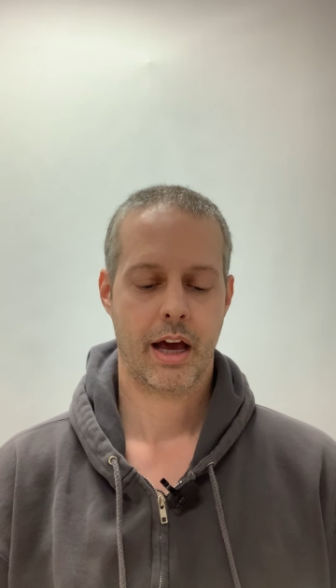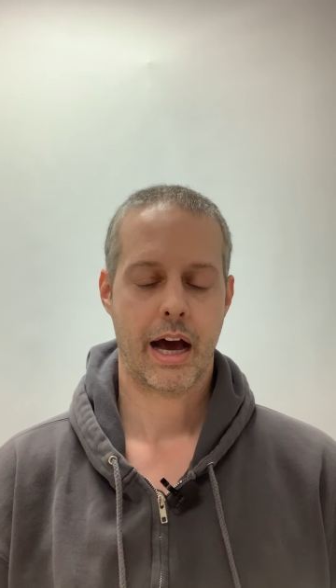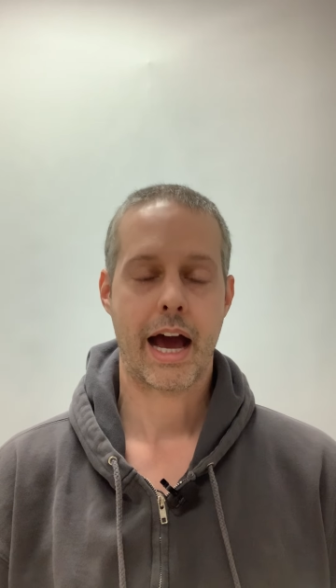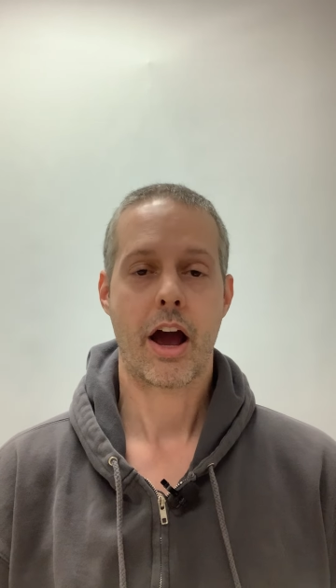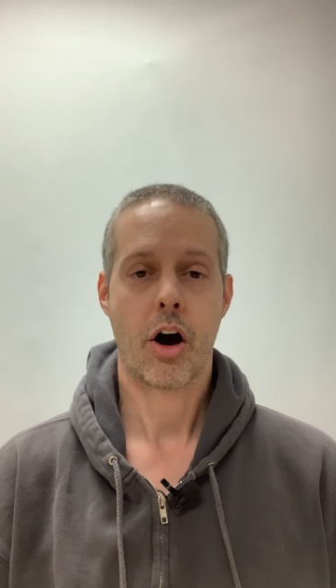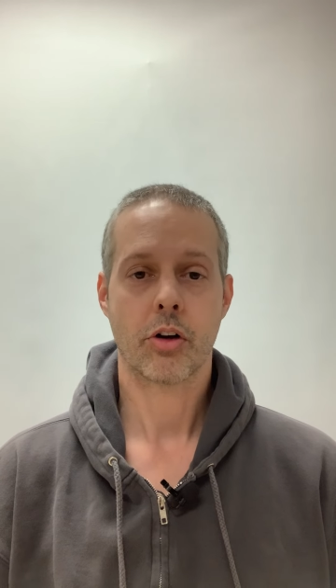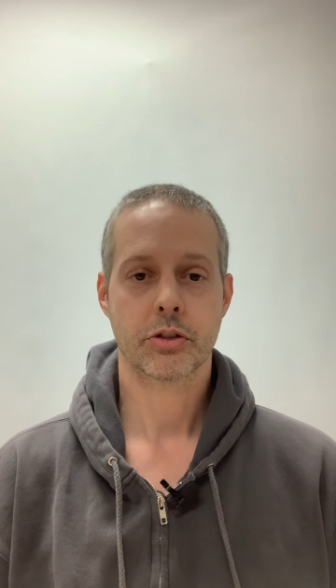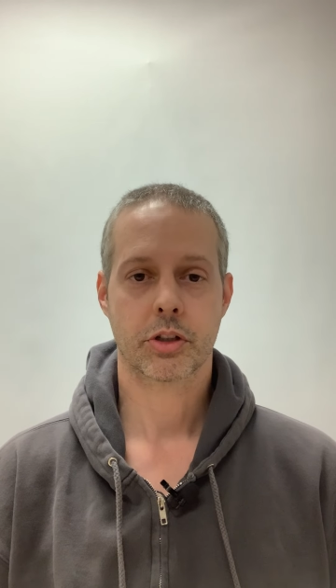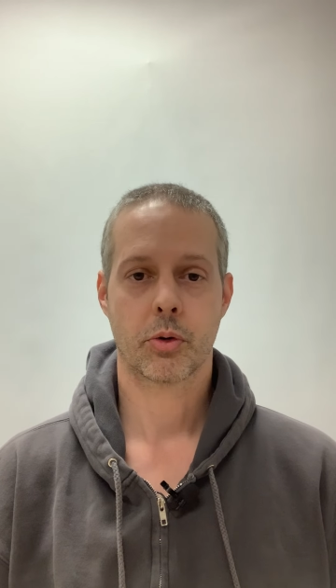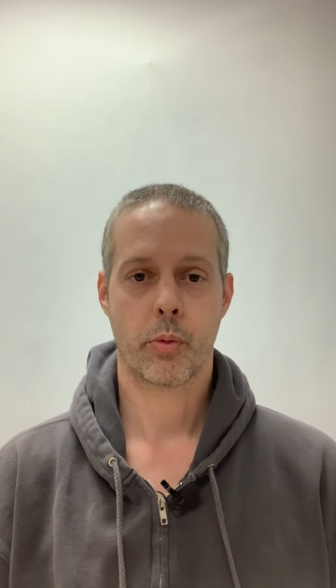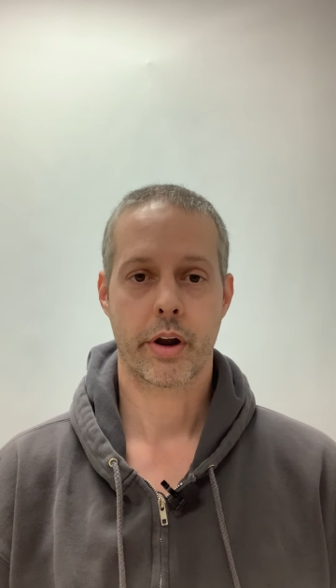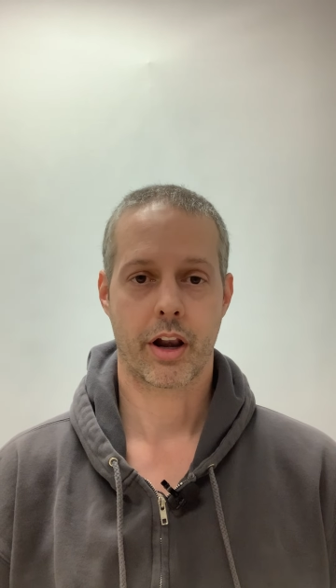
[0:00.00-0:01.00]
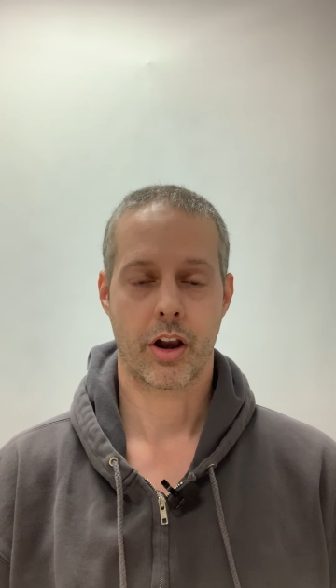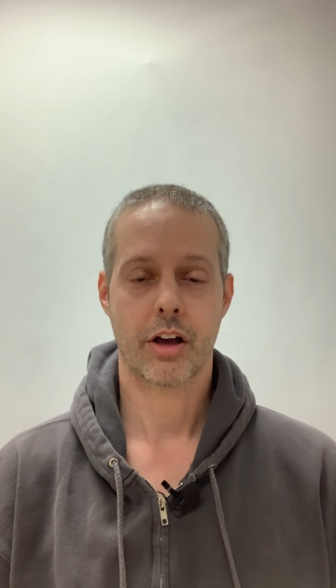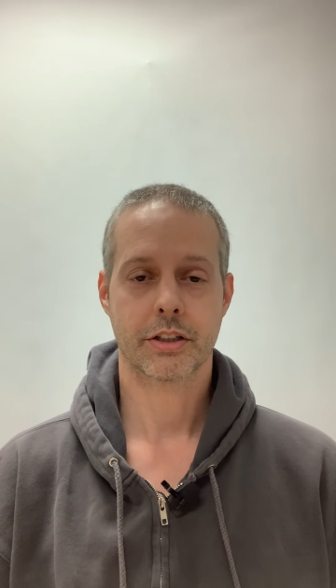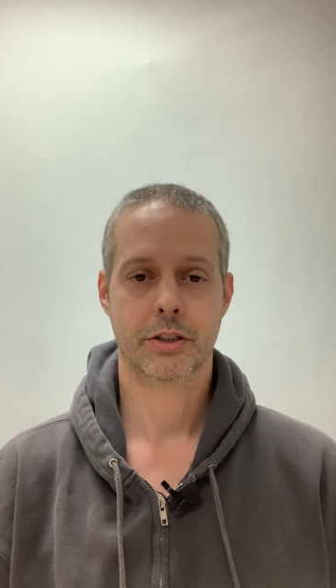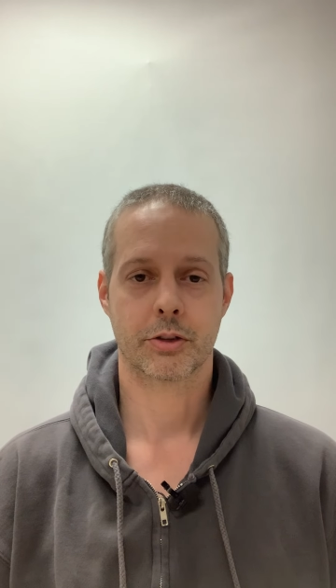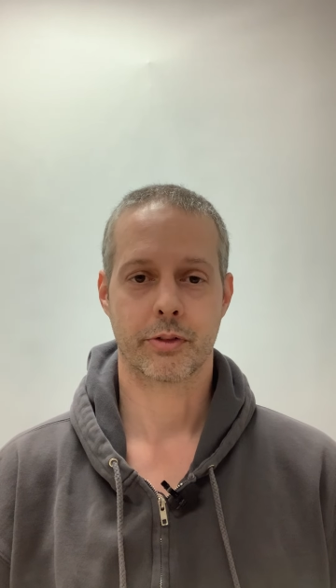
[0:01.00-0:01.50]
I also won a
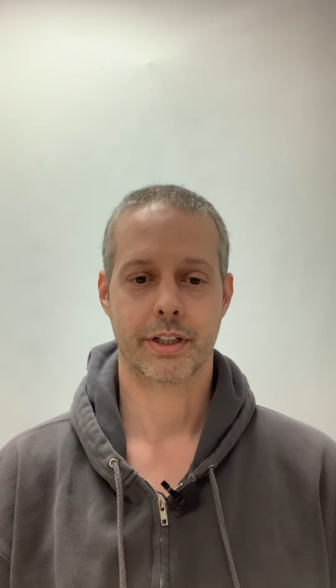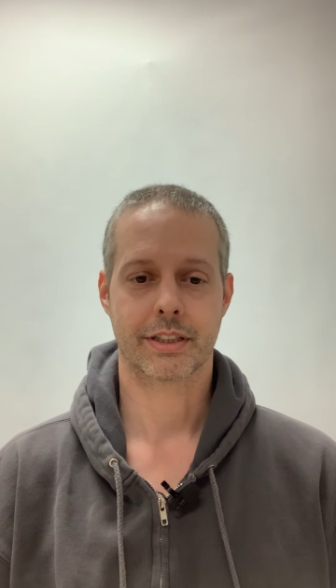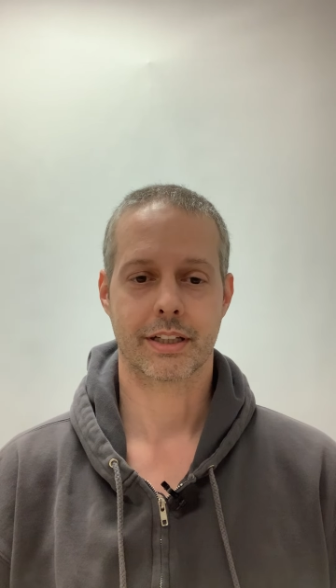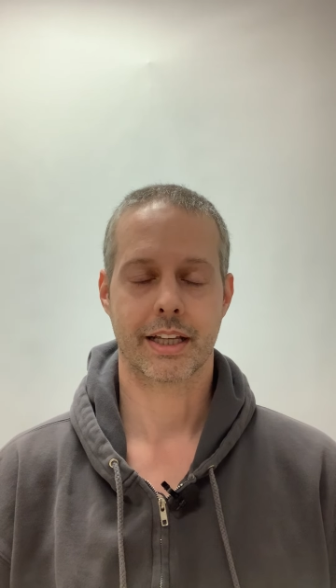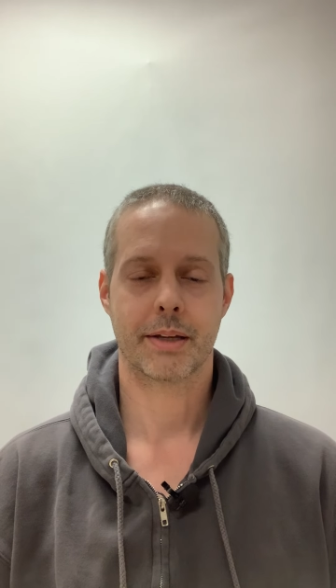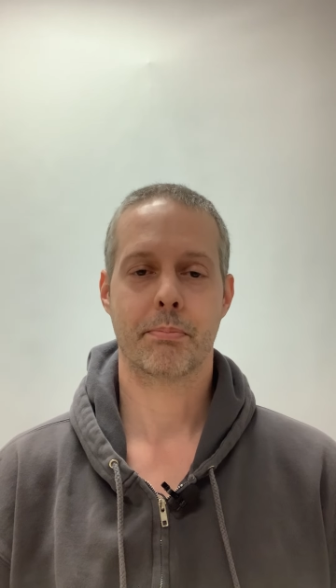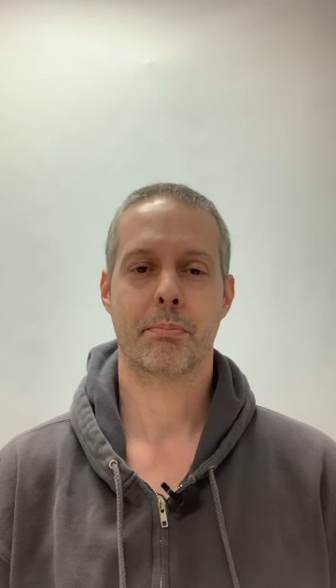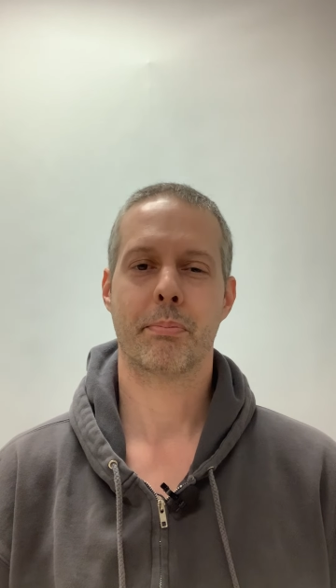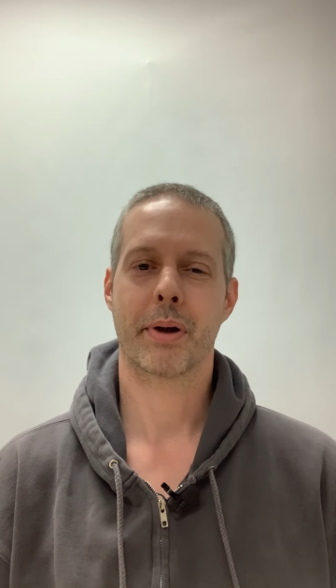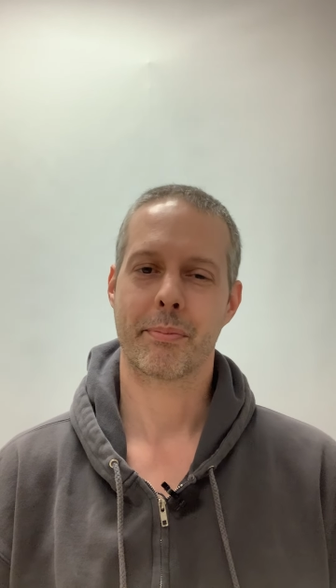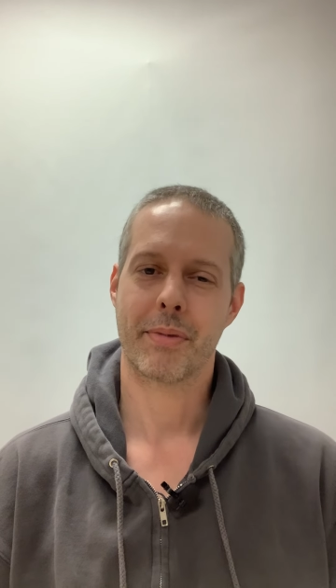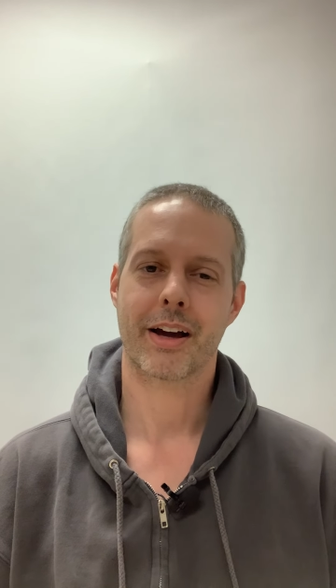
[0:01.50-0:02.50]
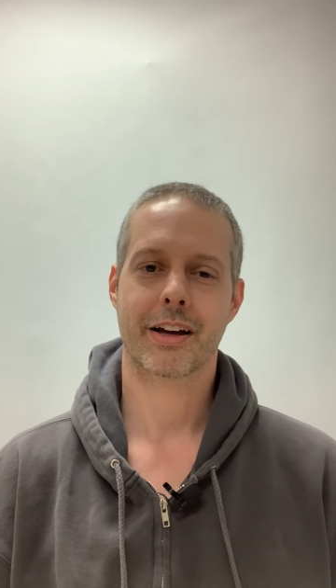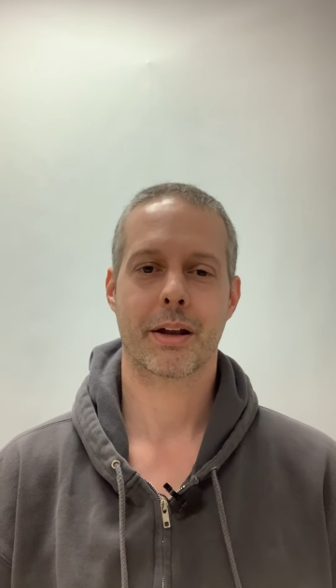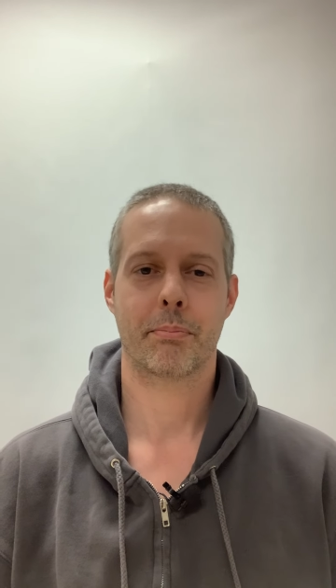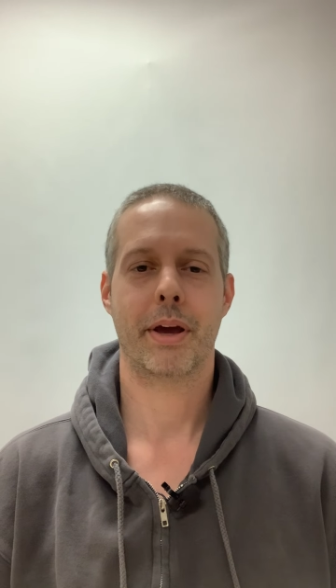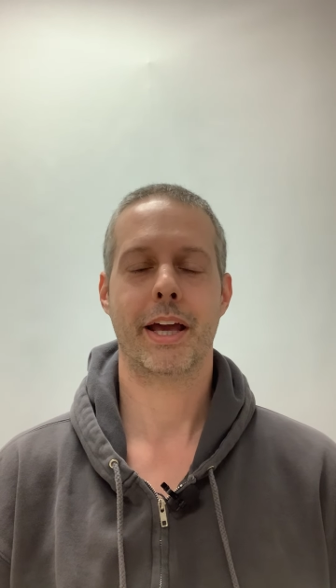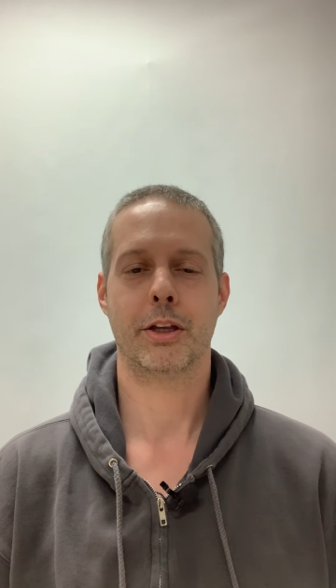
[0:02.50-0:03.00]
lawsuit recently, but I'm not going to
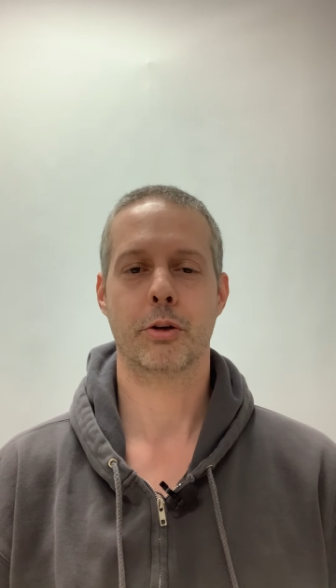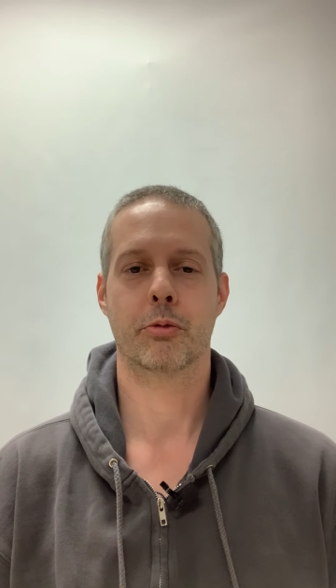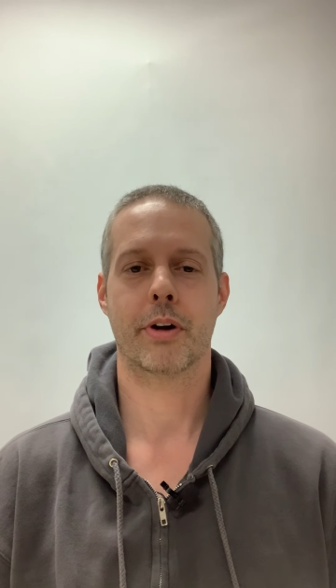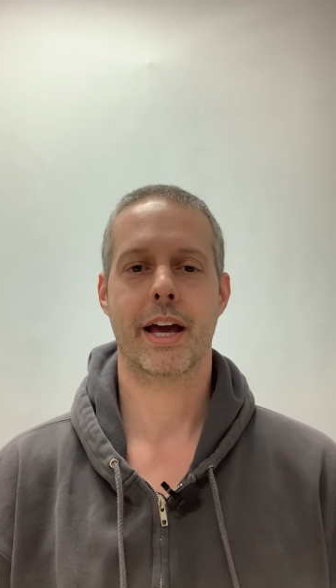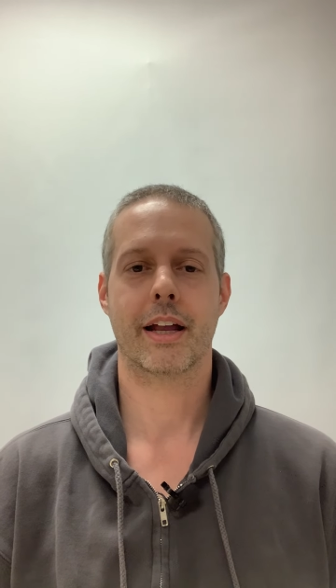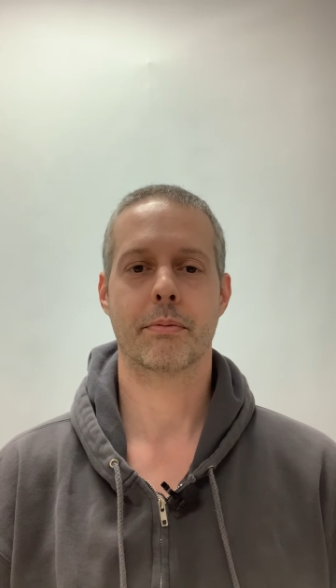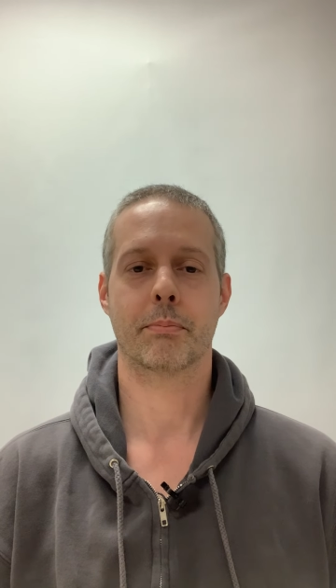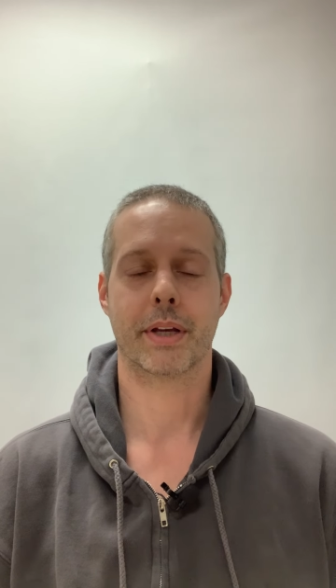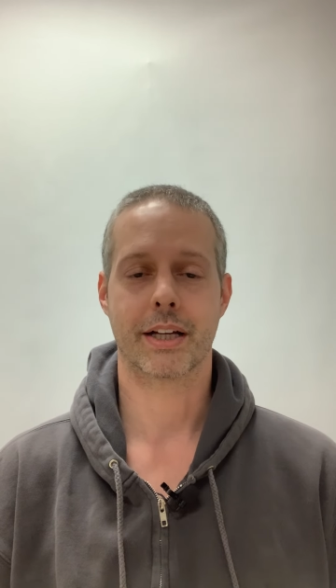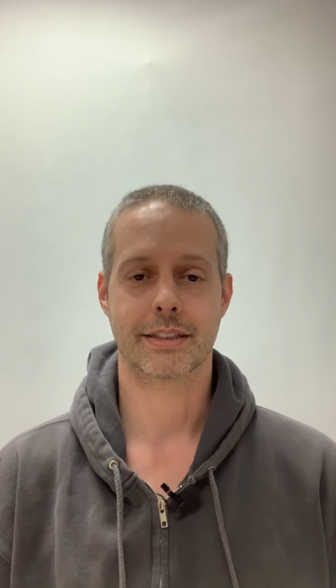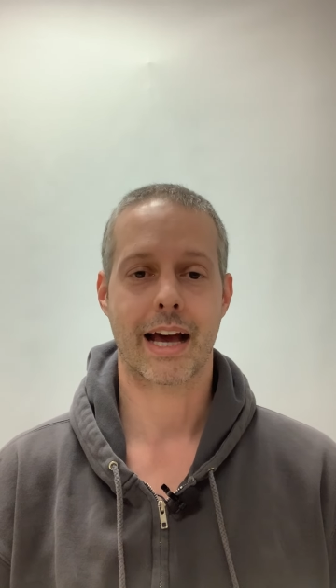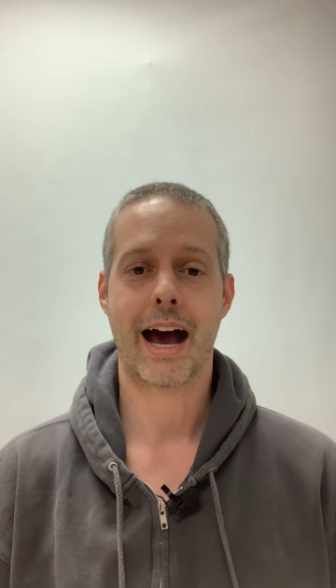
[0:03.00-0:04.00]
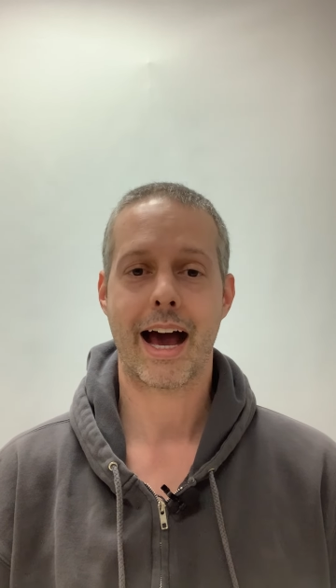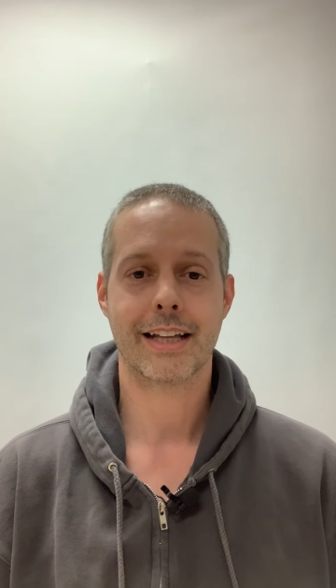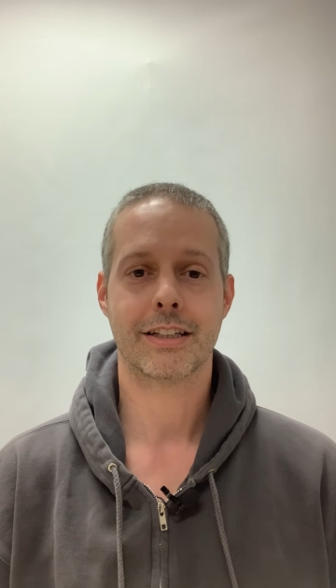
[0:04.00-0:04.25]
pay you rent because I